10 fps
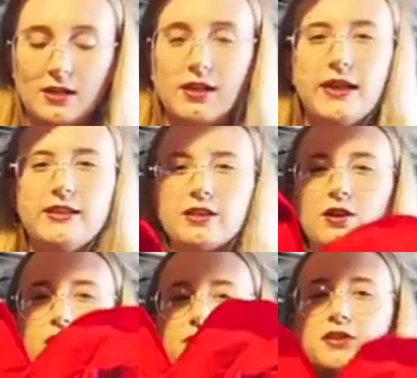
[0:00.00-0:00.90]
it's an
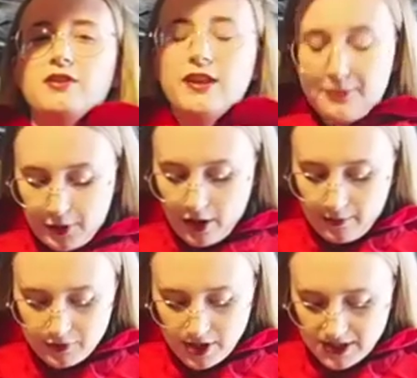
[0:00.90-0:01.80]
altered like
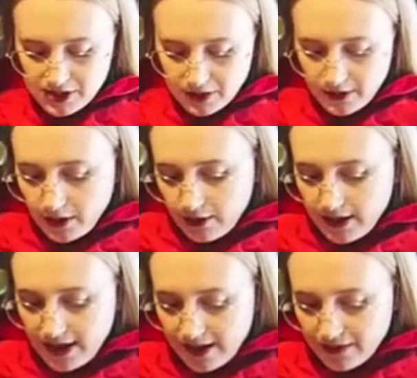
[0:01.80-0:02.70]
prom dress, so it already
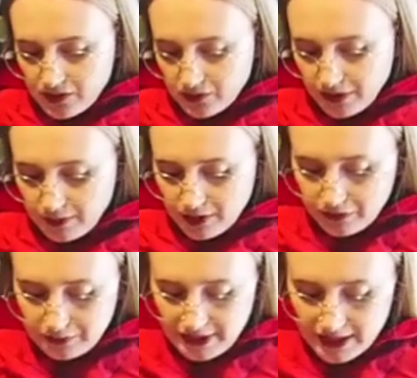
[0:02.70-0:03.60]
had this really
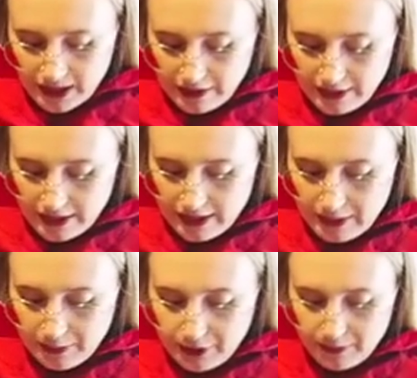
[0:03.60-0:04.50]
beautiful beading on it, and I
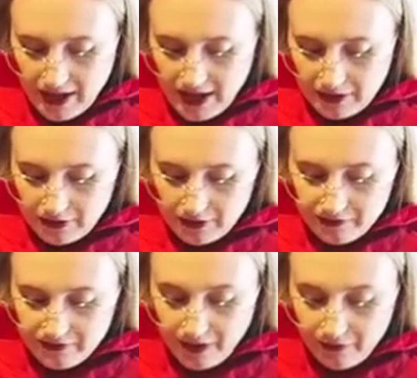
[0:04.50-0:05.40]
put a panel of
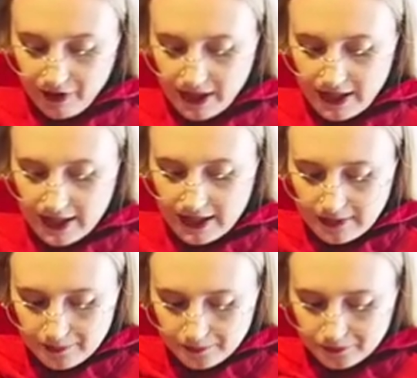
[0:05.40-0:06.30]
velvet in
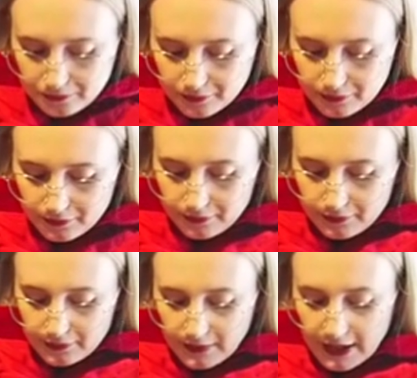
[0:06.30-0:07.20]

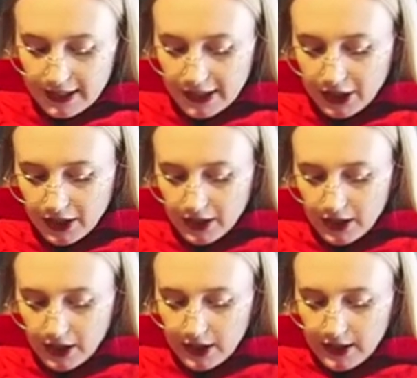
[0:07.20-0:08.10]
here
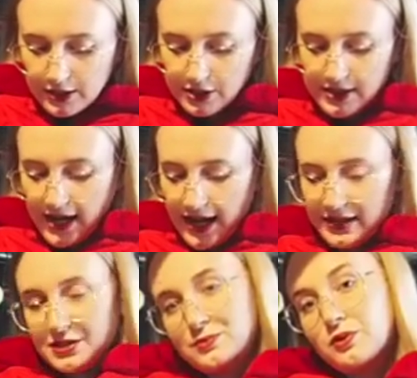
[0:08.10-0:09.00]
just to add
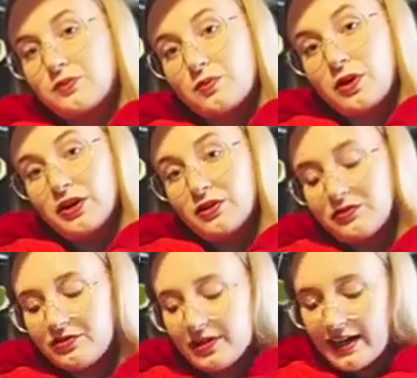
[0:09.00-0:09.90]
some more royal
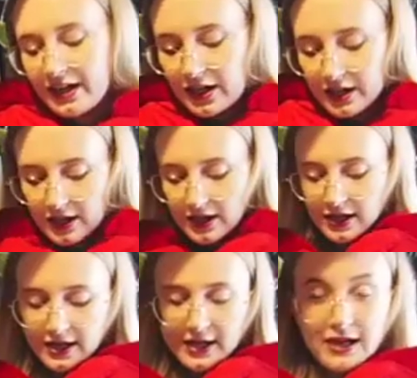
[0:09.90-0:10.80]
flair
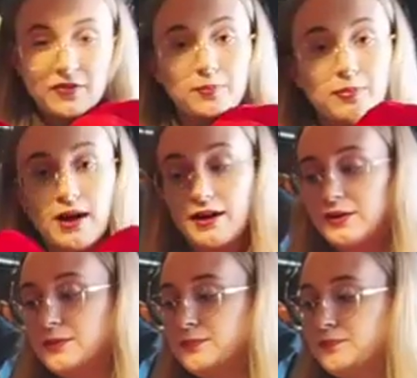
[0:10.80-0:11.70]
at the bottom.